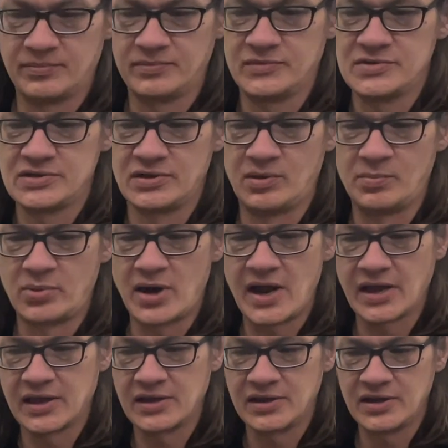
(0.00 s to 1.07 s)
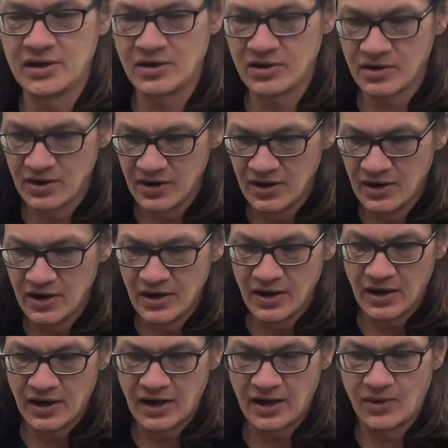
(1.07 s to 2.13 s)
little bracket here
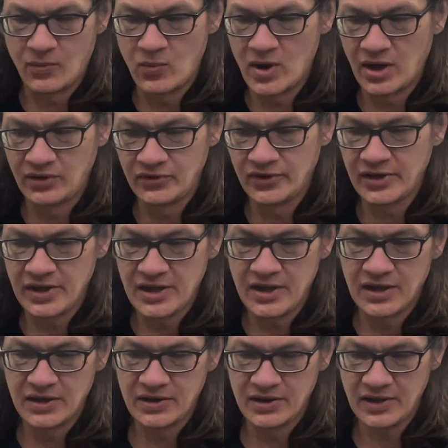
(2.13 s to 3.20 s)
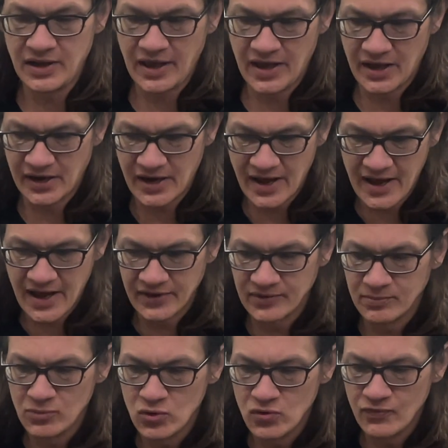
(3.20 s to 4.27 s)
welded in, and I had to
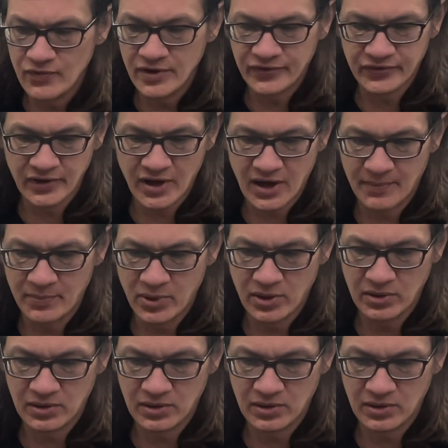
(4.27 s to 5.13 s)
move this up